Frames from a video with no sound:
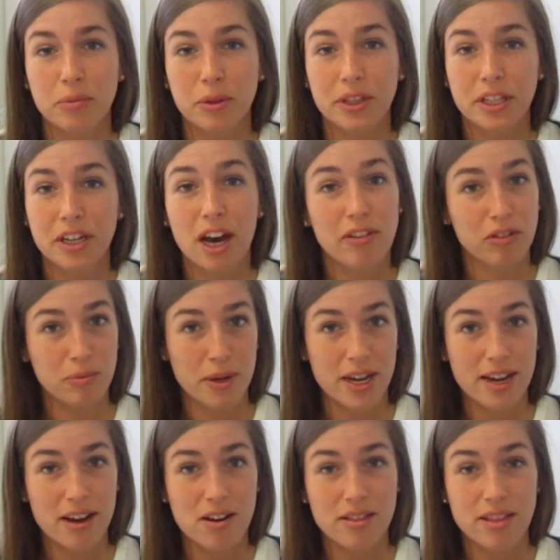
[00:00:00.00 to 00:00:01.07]
with the
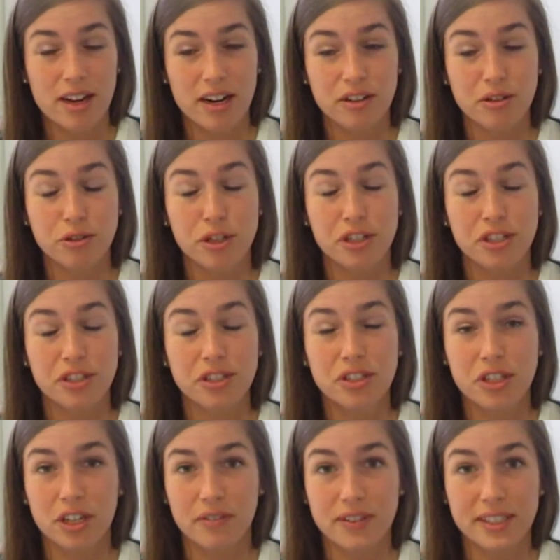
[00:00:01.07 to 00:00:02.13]
government on their nutrition
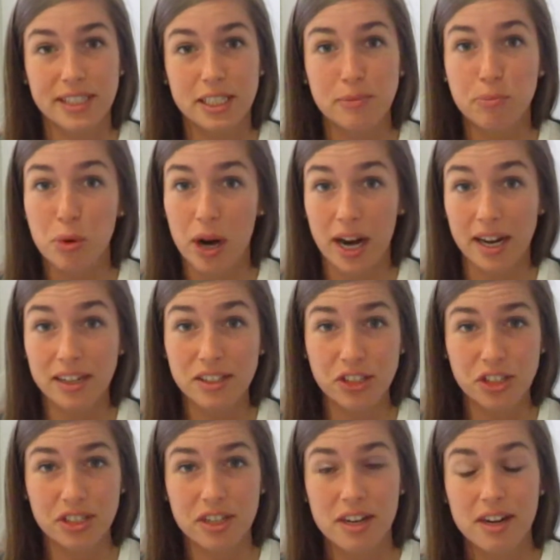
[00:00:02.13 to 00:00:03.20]
services
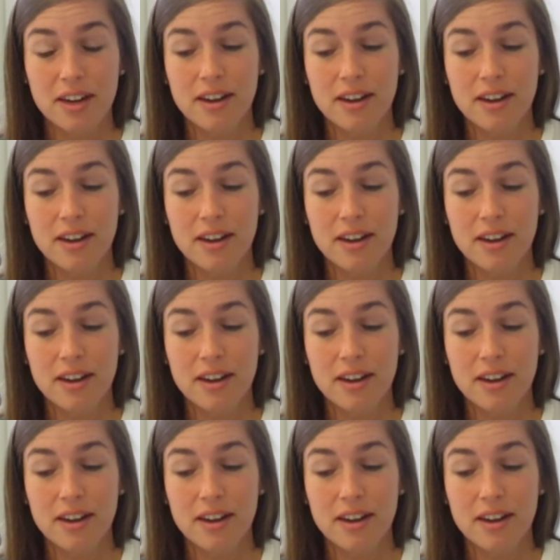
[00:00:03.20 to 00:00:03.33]
branch.